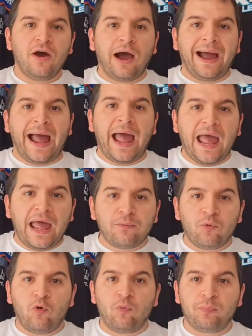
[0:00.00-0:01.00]
I
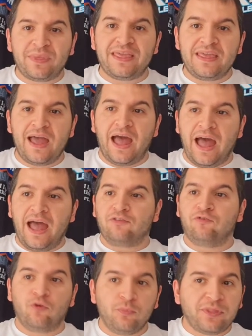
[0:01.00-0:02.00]
will be at
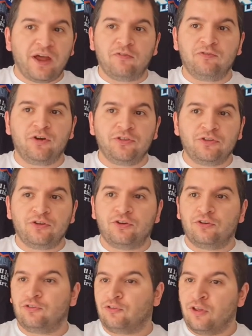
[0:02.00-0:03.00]
Foam Dart
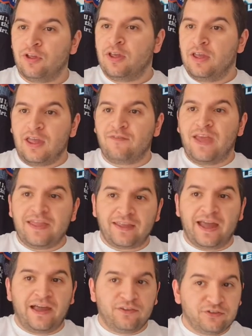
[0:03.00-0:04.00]
Thunder's event
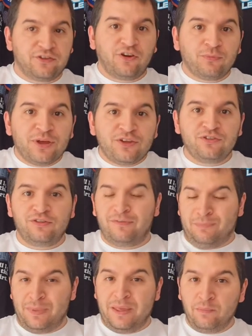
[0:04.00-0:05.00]
at Skirmish
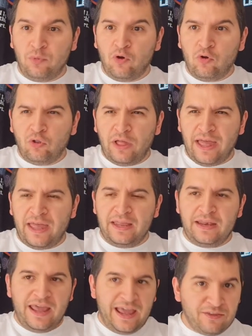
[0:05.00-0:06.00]
Paintball
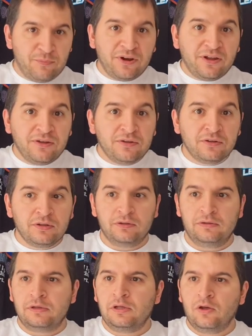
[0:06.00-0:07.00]
in Edinburgh.
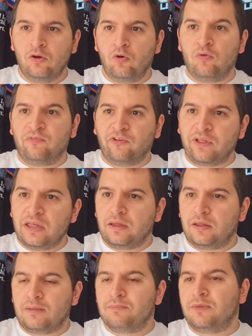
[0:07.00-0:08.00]
Hopefully.
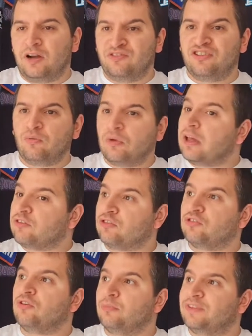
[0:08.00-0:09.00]
I've still actually
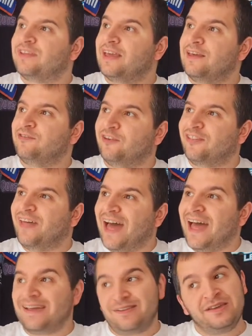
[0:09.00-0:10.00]
sorted my ticket for
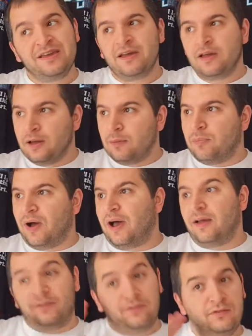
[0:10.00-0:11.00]
that,
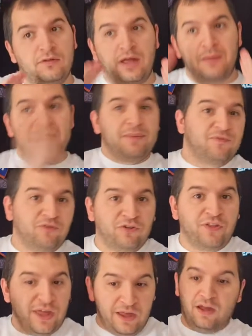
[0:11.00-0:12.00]
but I'm aiming for
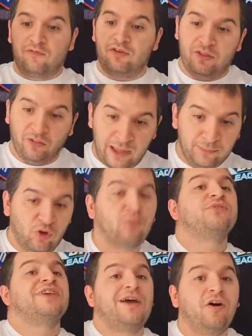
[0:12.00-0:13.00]
that. I've got the laptop
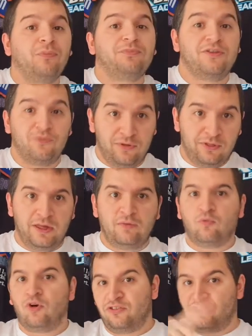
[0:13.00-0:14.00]
set up to do that
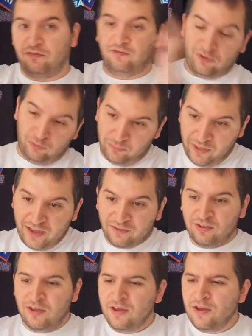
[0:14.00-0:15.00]
once I film
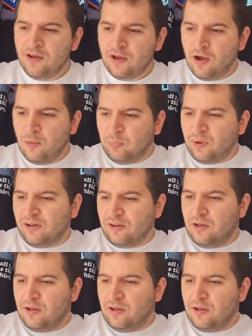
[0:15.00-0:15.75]
this. But